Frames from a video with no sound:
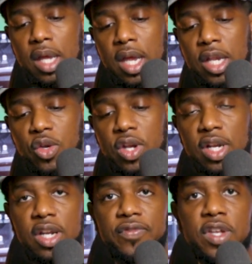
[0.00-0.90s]
and you
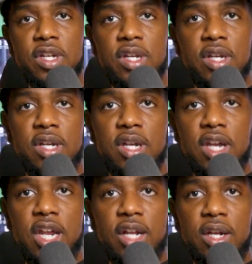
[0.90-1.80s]
can lift it
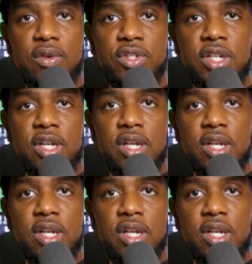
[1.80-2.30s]
and close it.